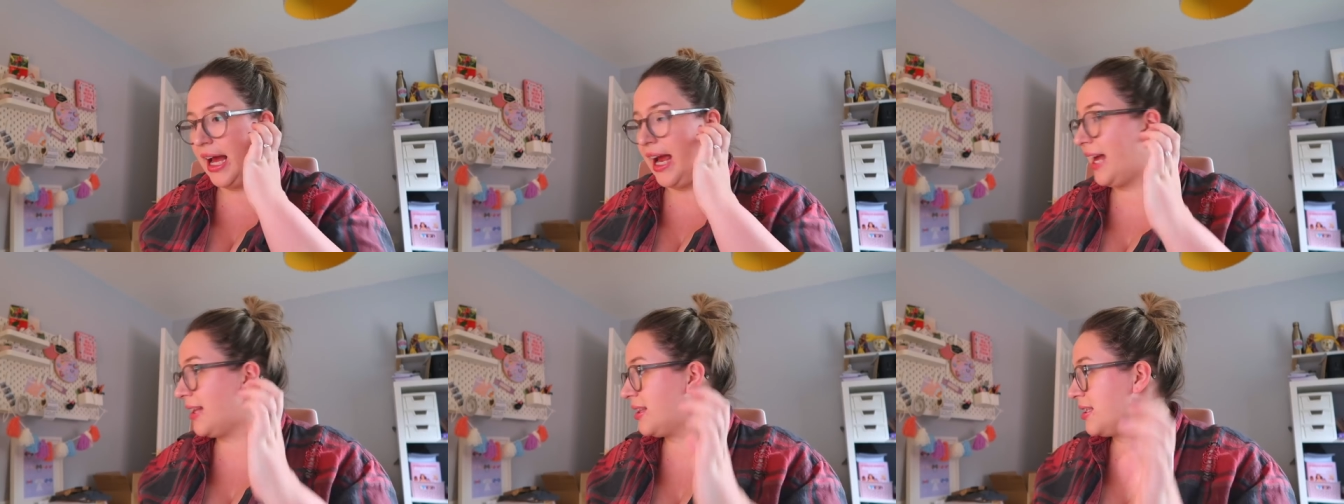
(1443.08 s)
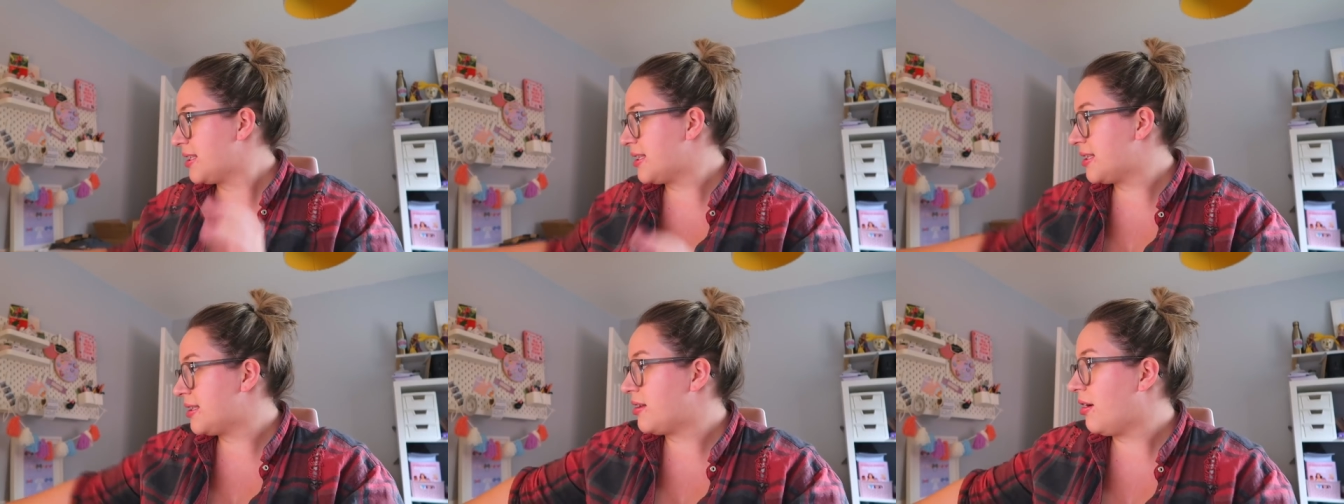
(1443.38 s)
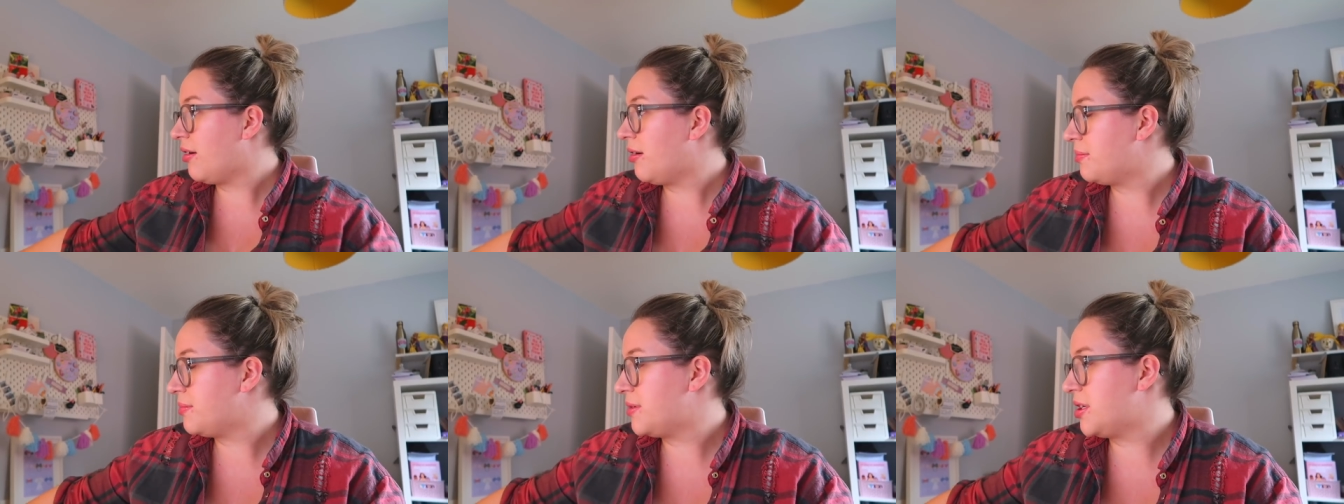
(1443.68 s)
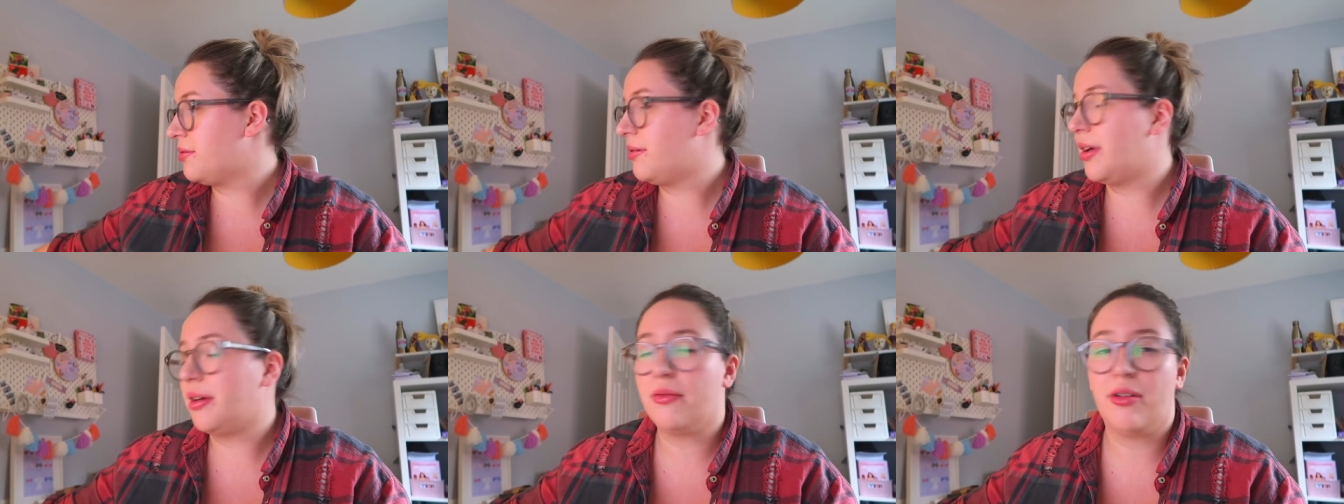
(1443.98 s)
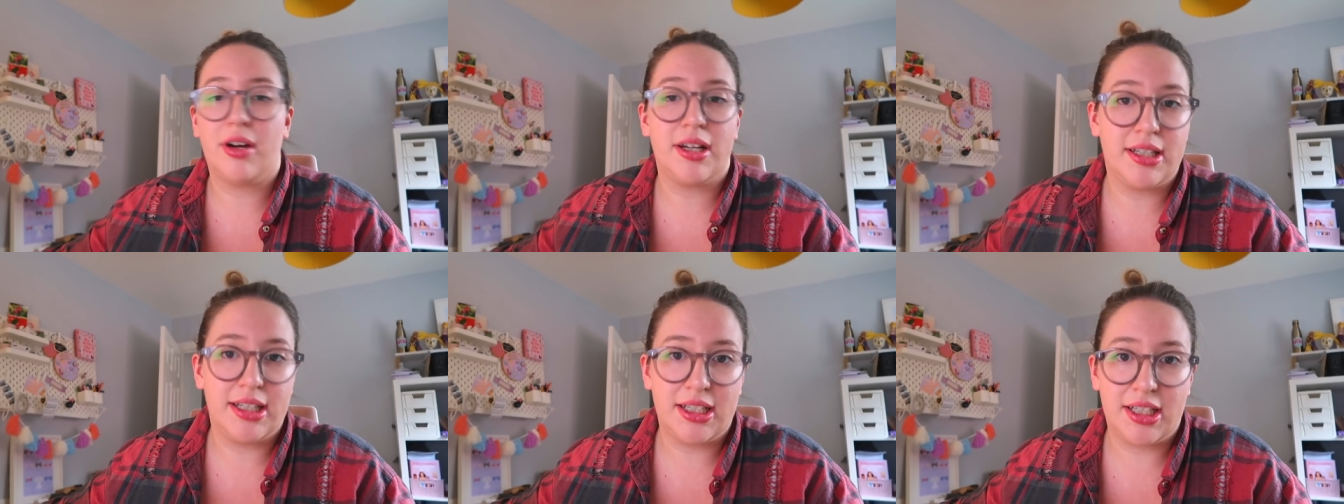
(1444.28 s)
I had to stop doing
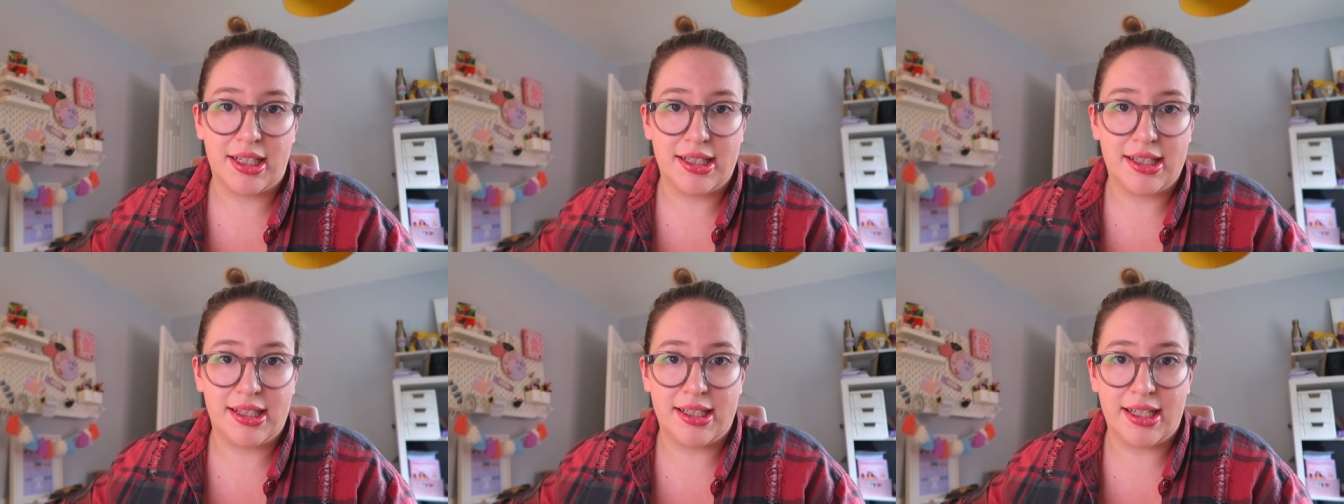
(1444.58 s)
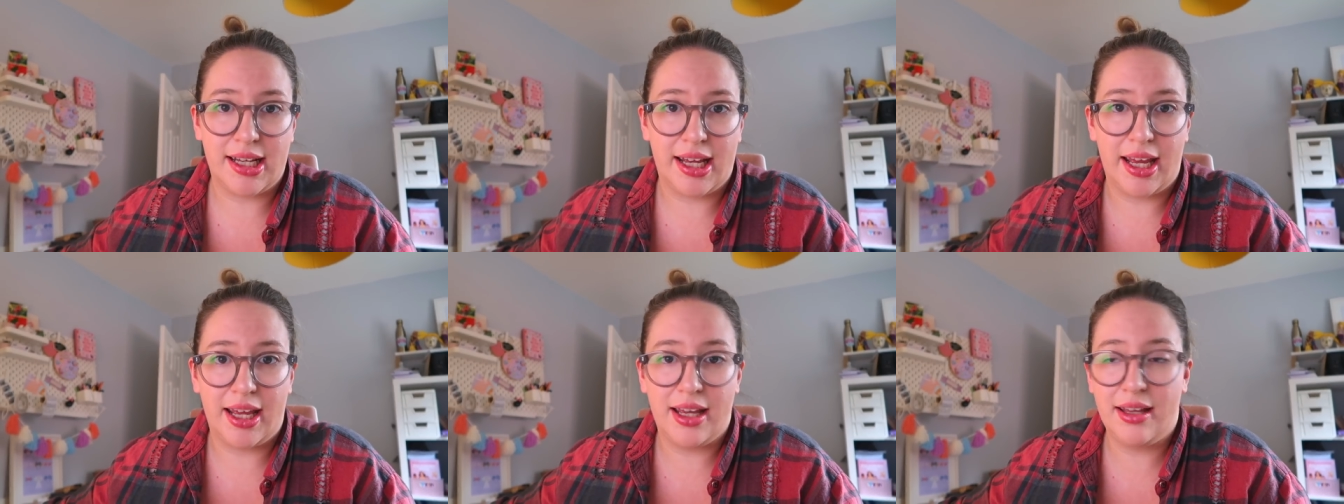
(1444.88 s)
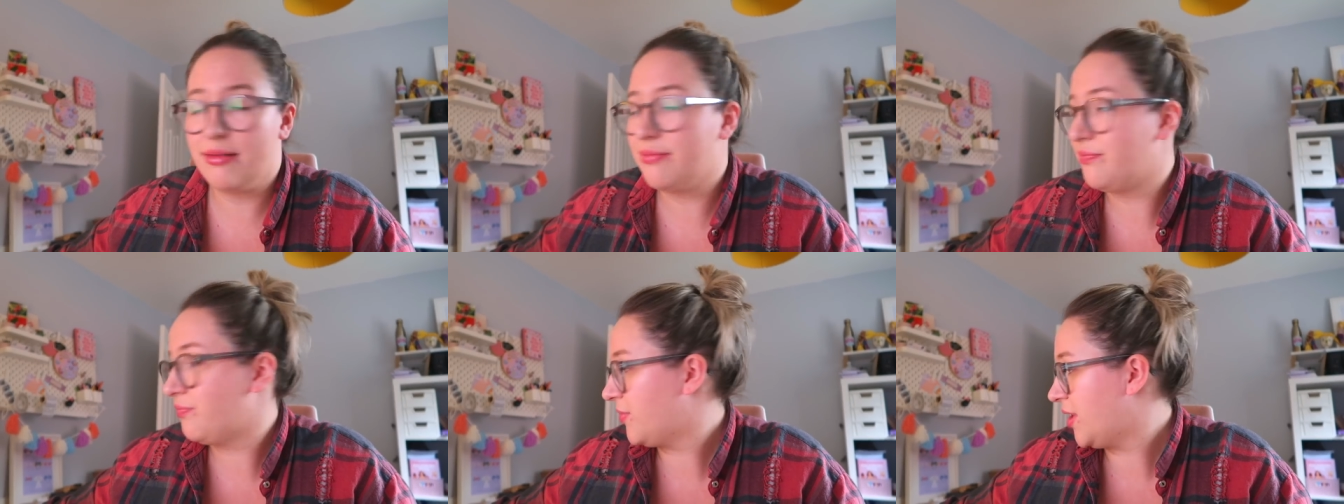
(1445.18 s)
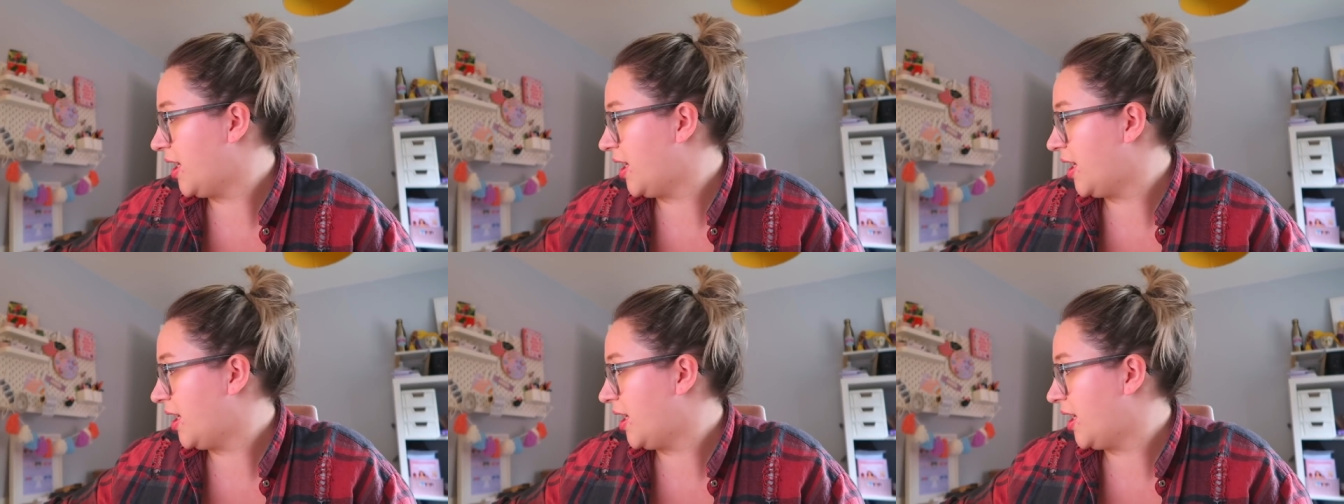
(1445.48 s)
what I did yesterday,